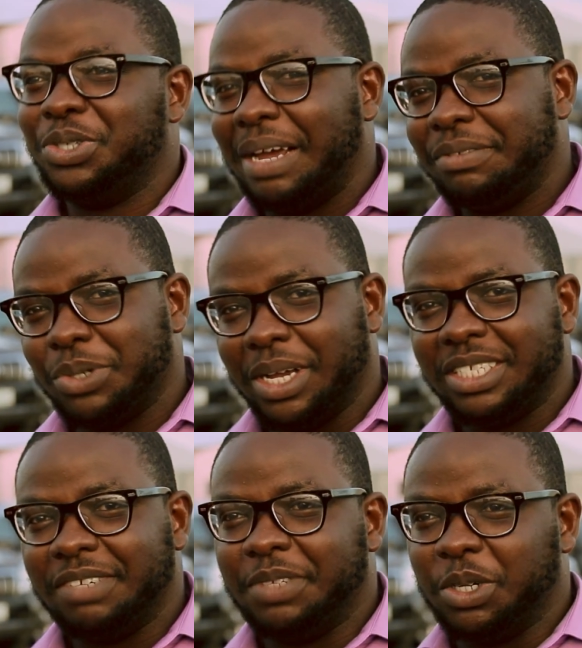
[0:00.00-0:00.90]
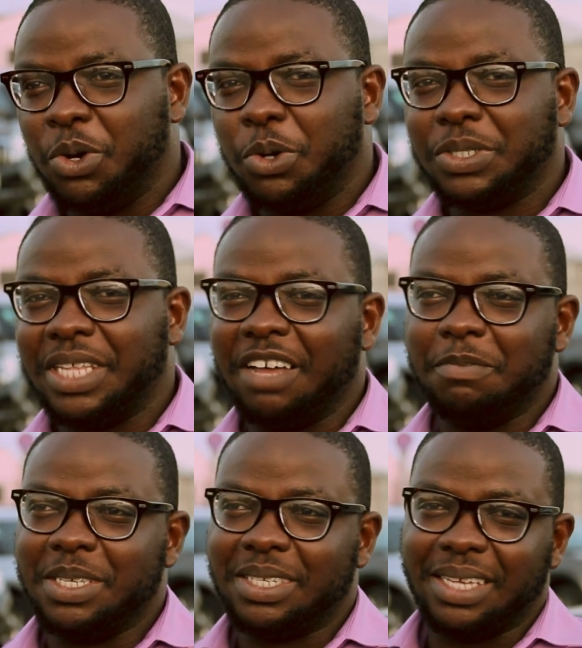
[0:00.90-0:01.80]
drive to achieve the goals that have
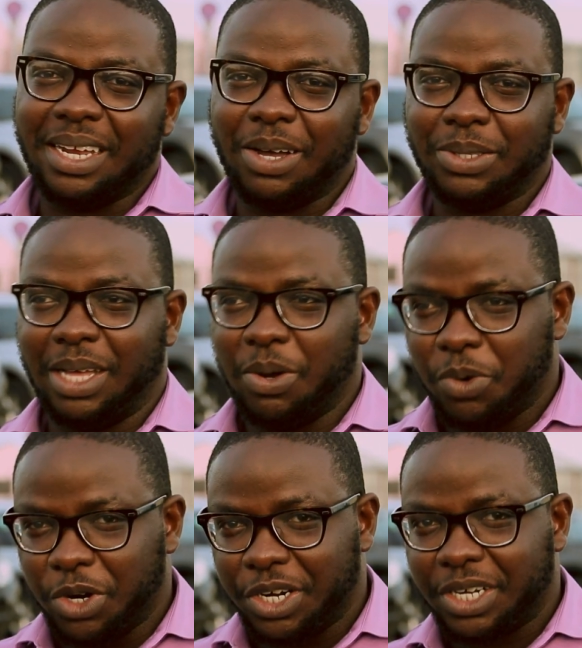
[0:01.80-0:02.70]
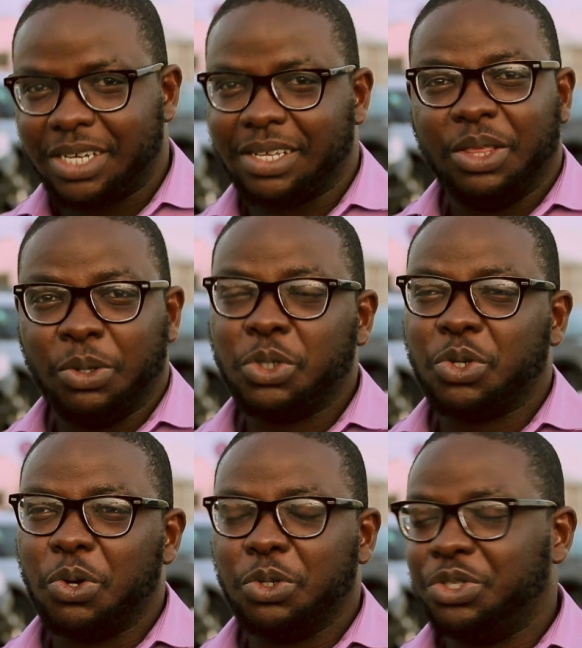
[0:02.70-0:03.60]
been set out at work, those
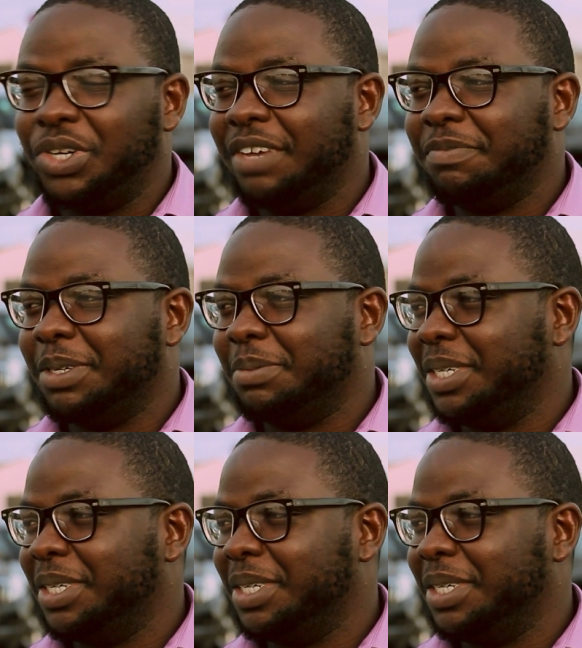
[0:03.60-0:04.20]
goals drive me